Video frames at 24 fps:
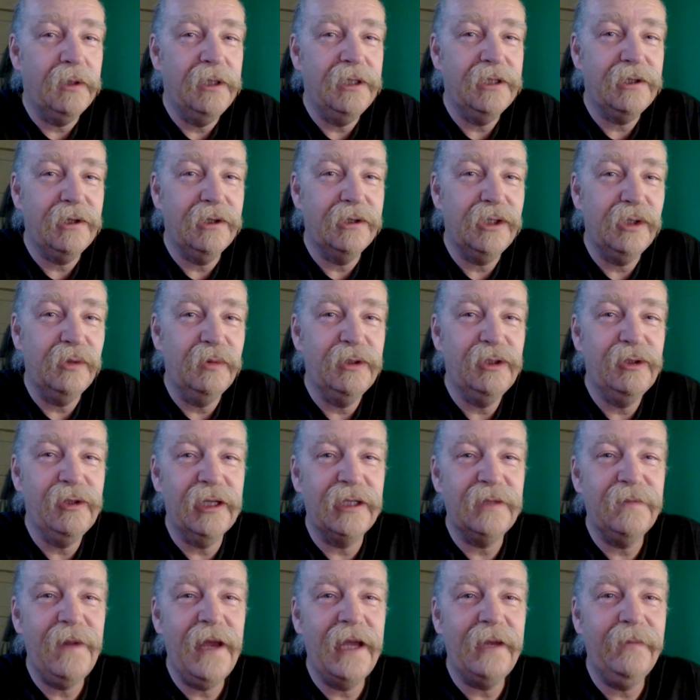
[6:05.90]
research would Google
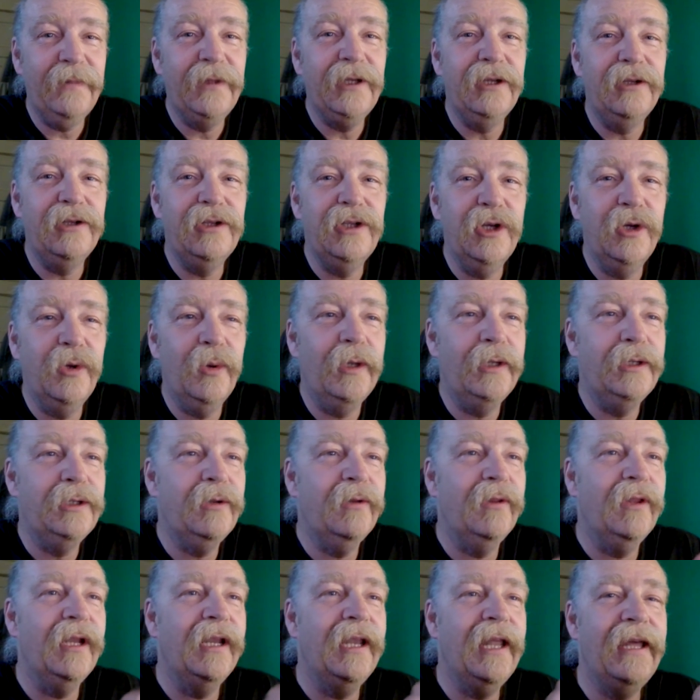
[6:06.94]
you expect me to do
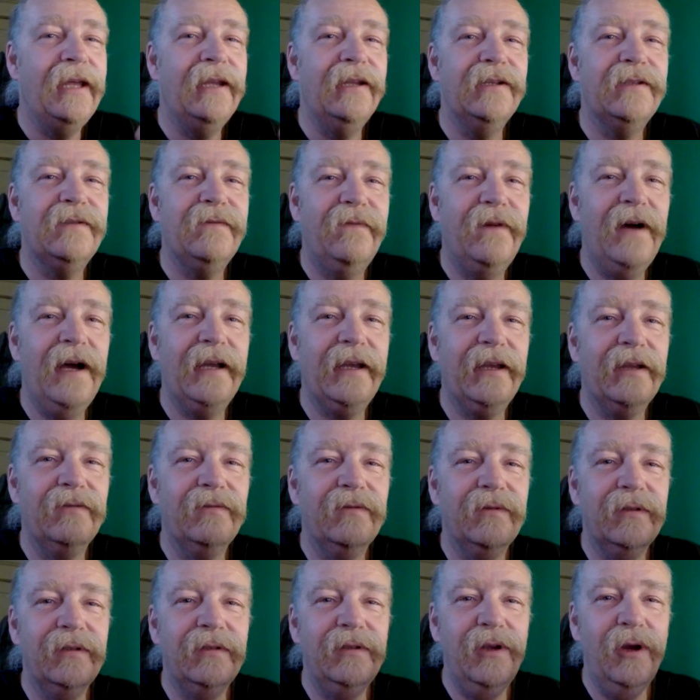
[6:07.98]
into the latest
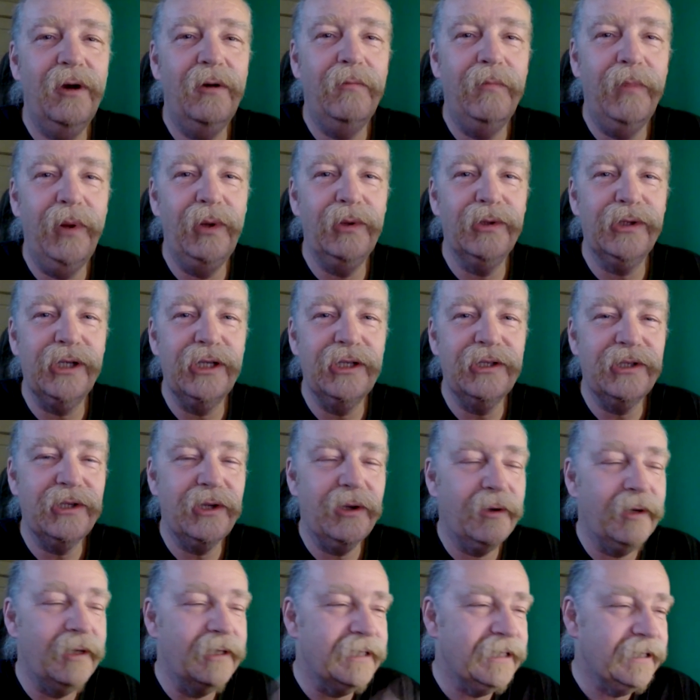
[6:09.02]
fucking, you know, bullshit
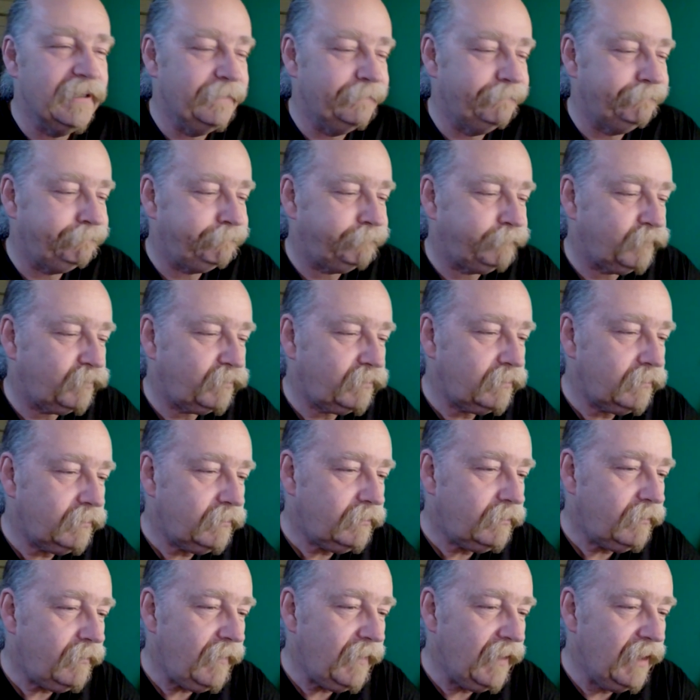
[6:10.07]
alternate stories? Reality
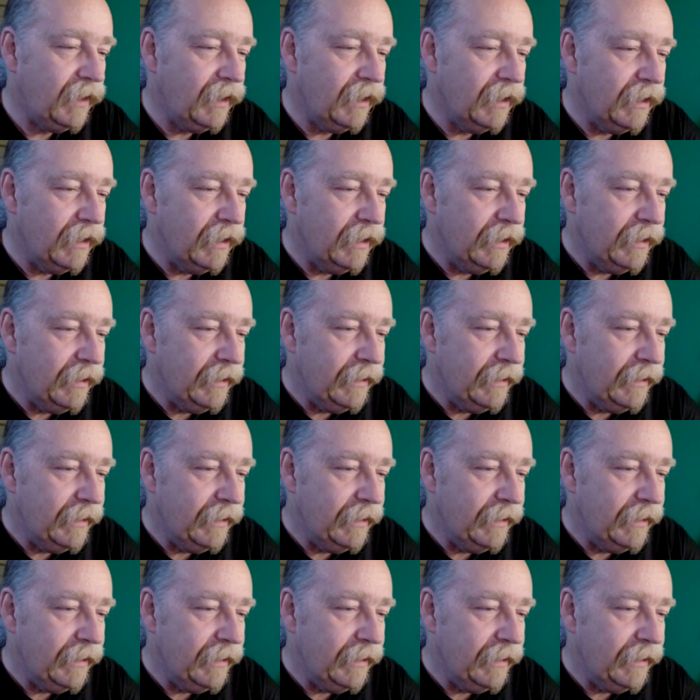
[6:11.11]
in